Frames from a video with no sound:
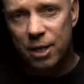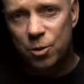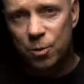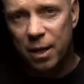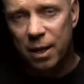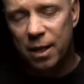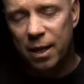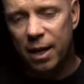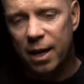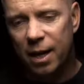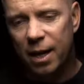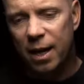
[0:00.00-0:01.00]
you
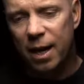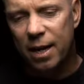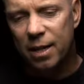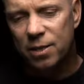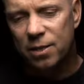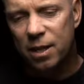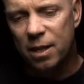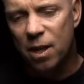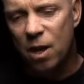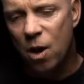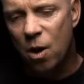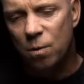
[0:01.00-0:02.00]
anything? And I, I just said,
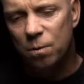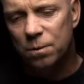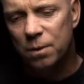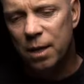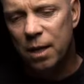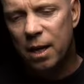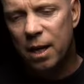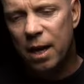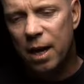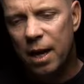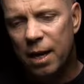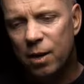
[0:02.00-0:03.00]
no.
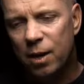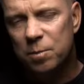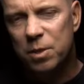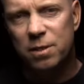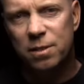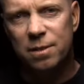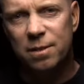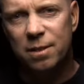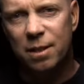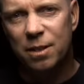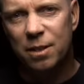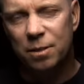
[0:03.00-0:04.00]
I go, I'm just
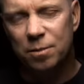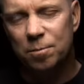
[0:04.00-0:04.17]
a little